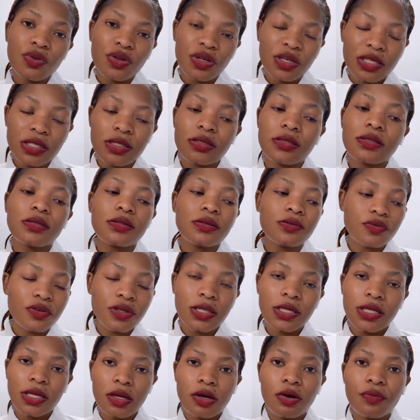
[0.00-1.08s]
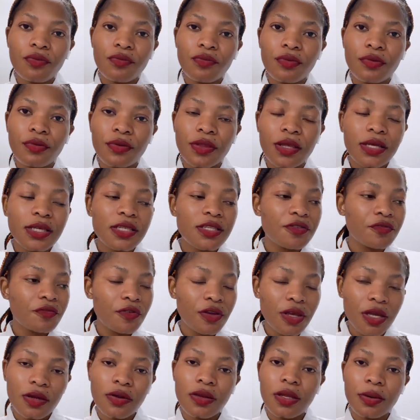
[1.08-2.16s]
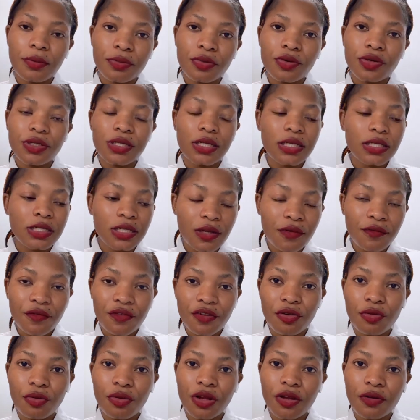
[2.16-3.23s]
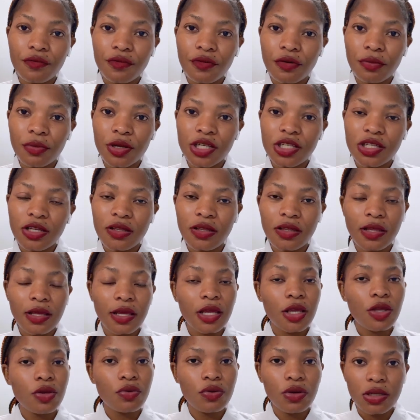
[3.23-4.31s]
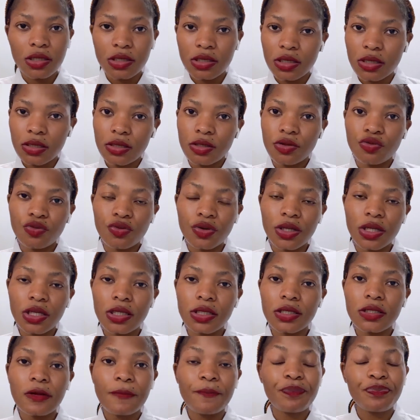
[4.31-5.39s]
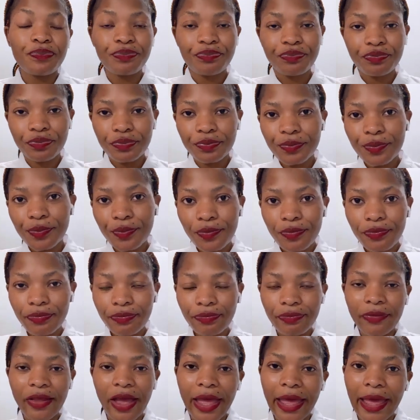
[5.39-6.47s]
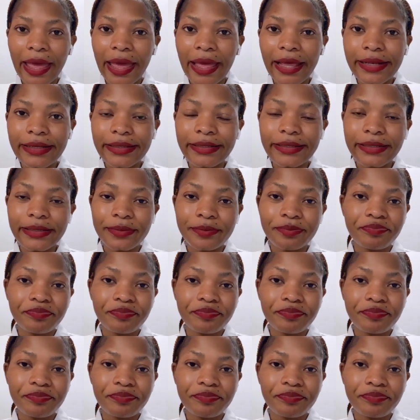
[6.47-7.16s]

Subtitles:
It's really helpful. There is very important information there. You can just read, and